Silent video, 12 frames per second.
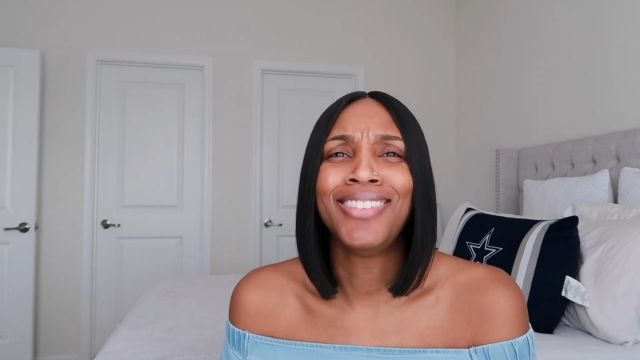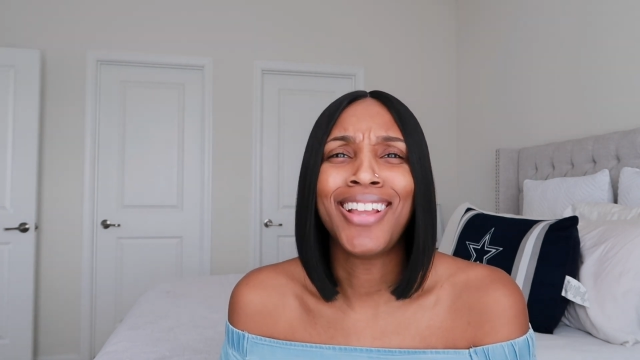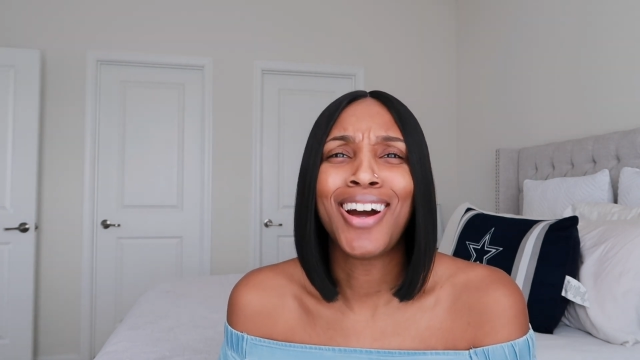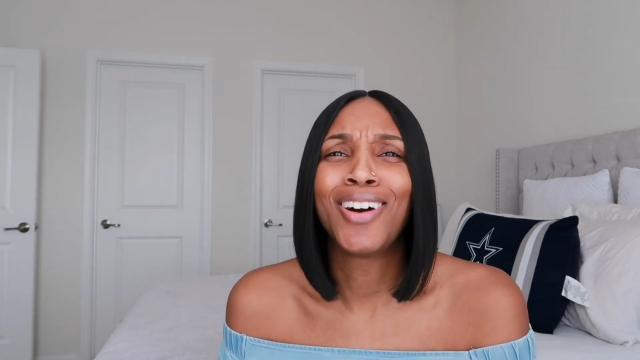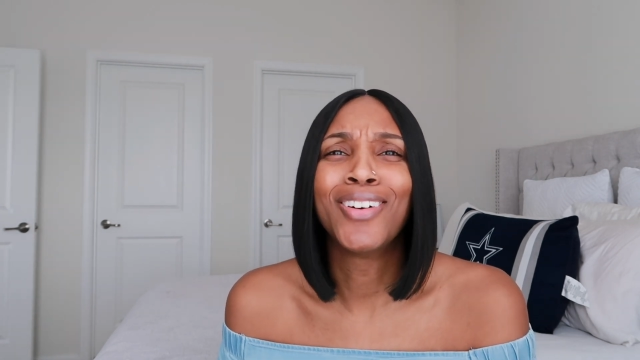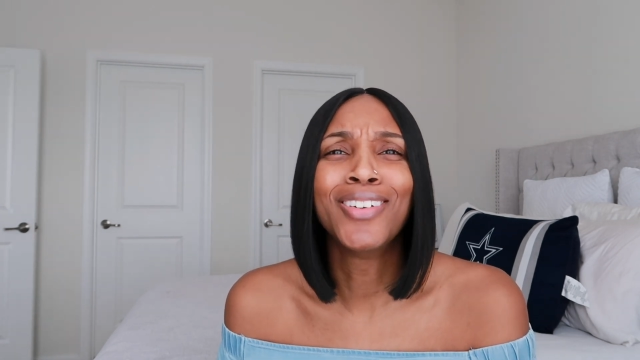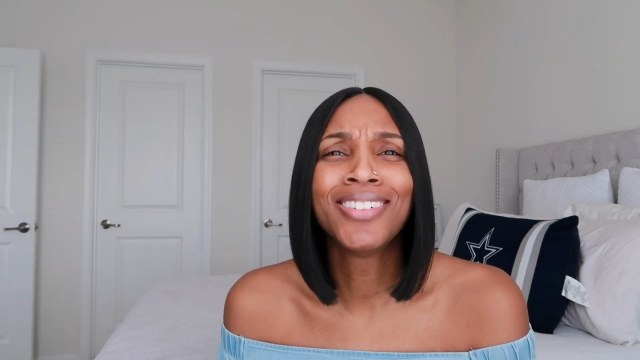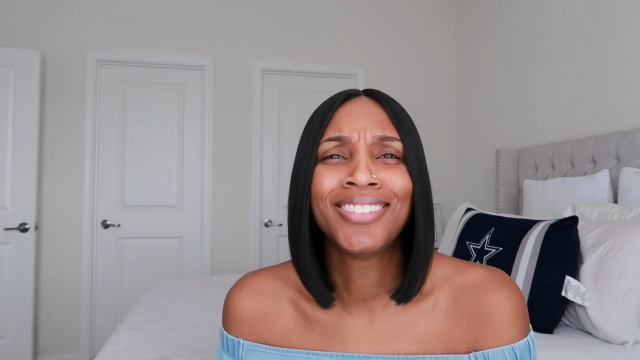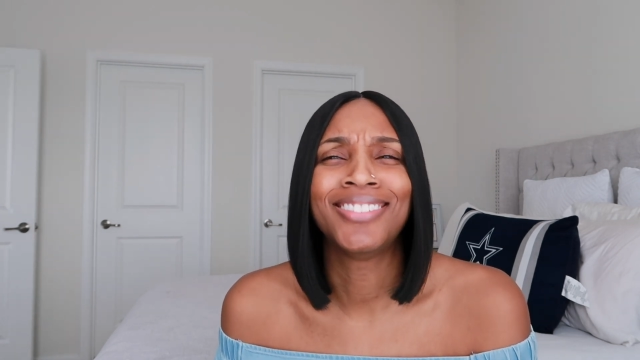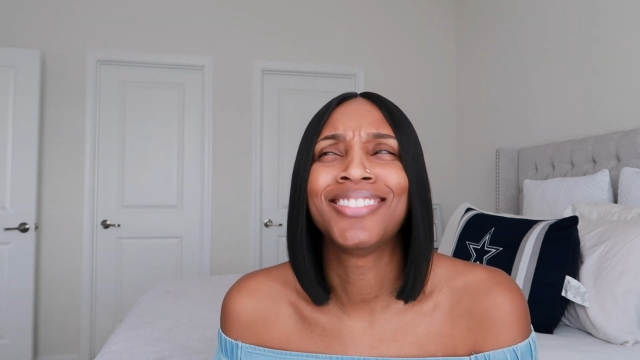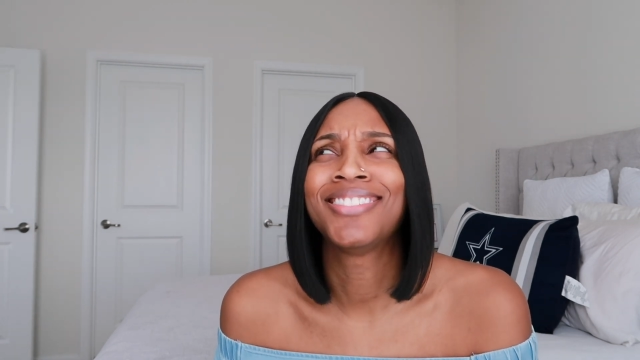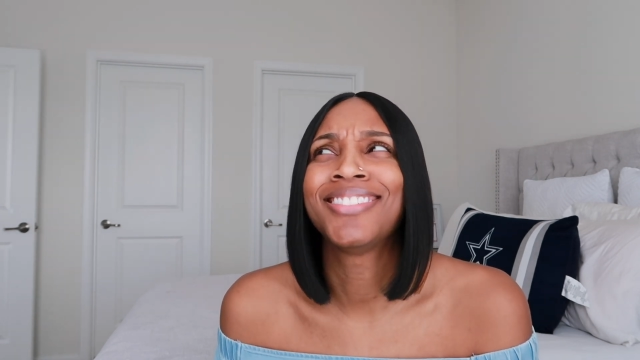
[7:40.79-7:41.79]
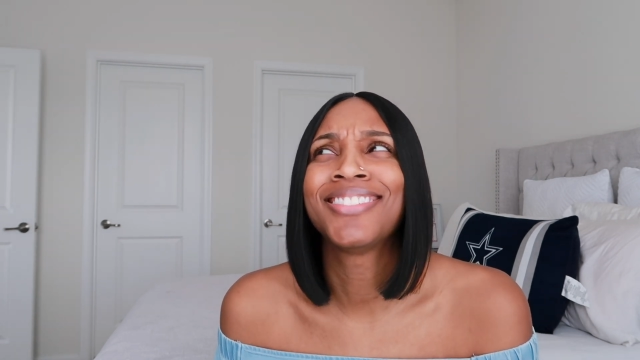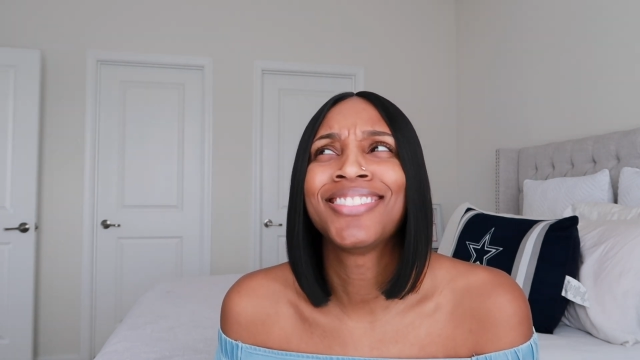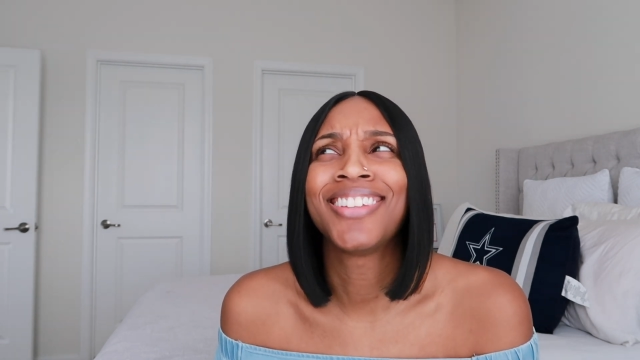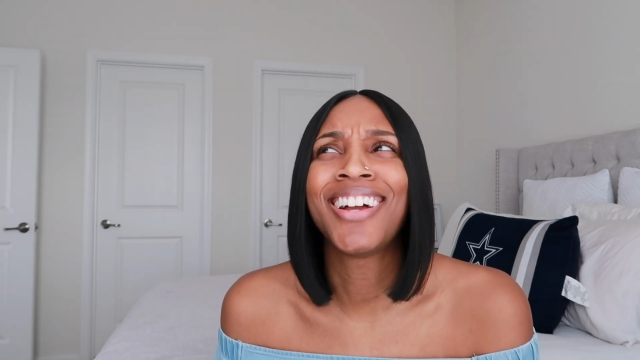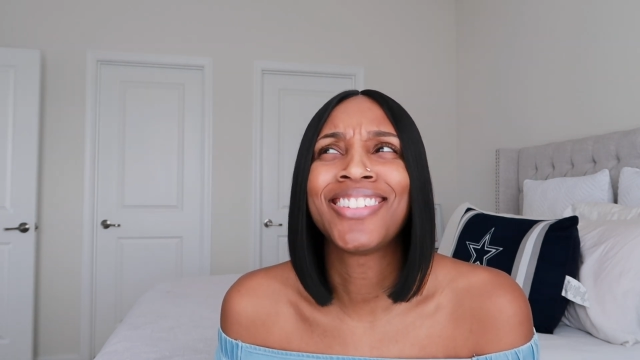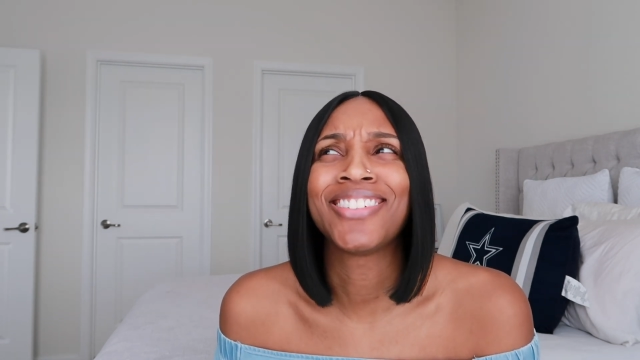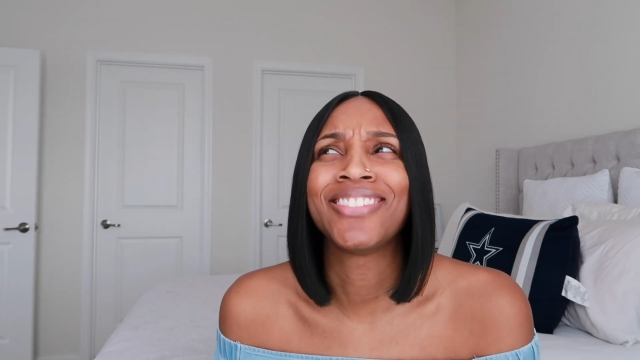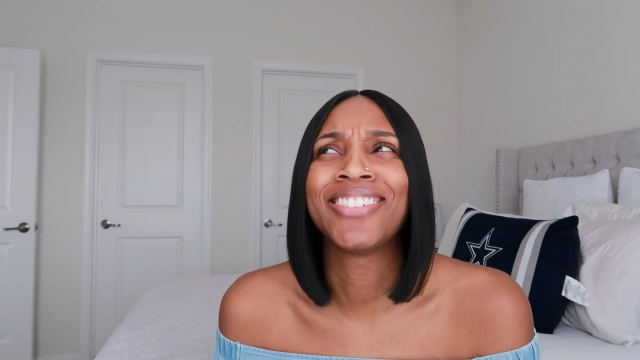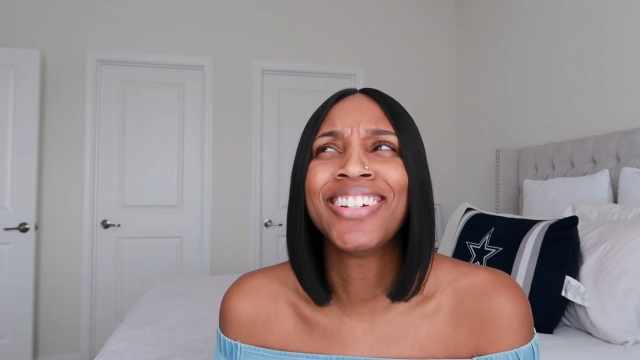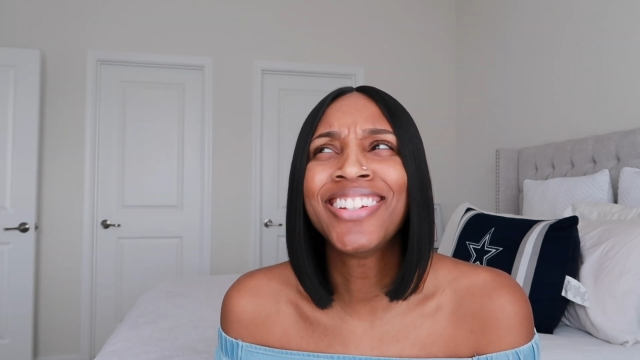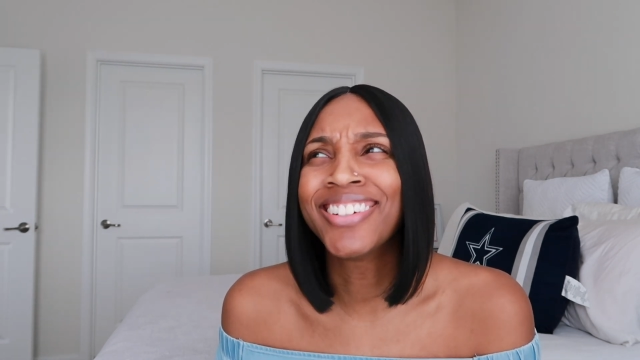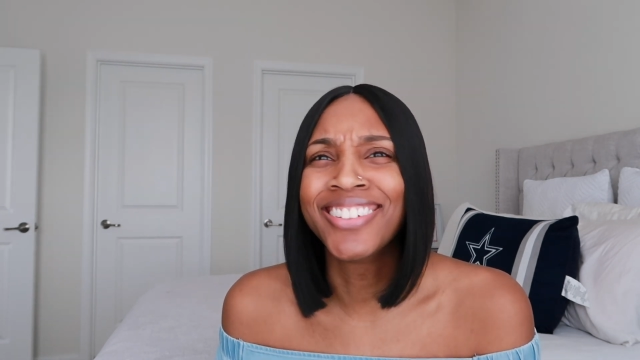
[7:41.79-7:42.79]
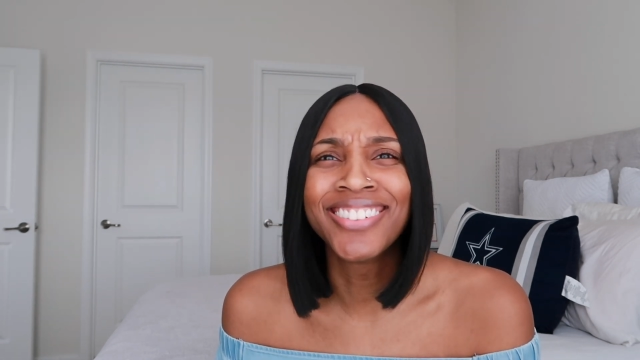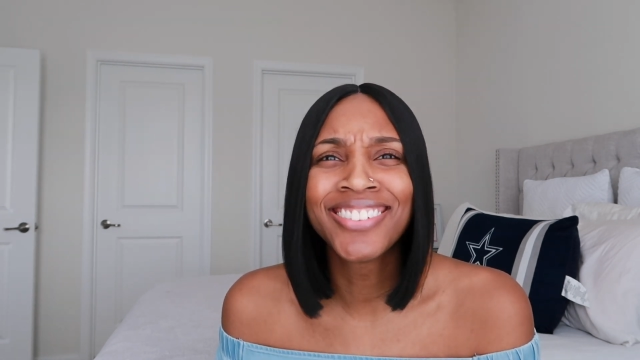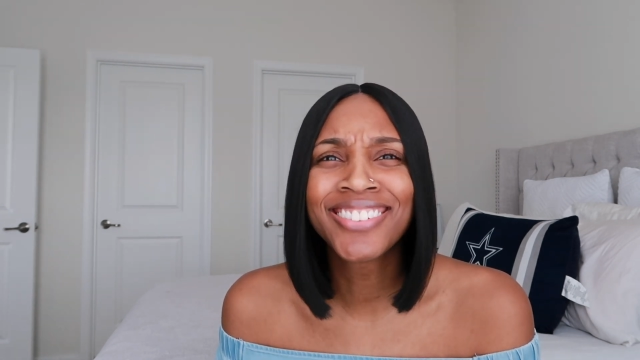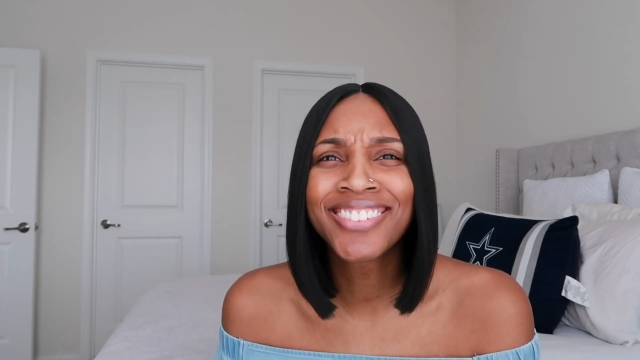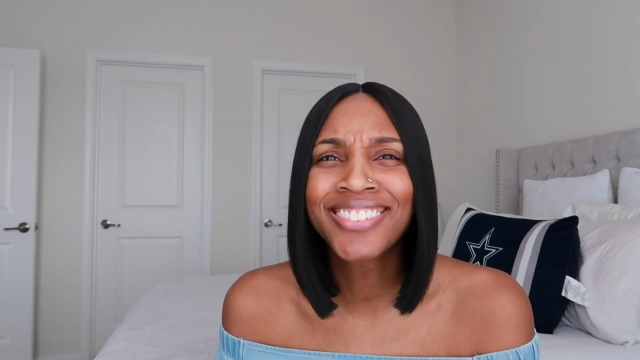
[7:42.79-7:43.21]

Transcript: No. Not Tarika.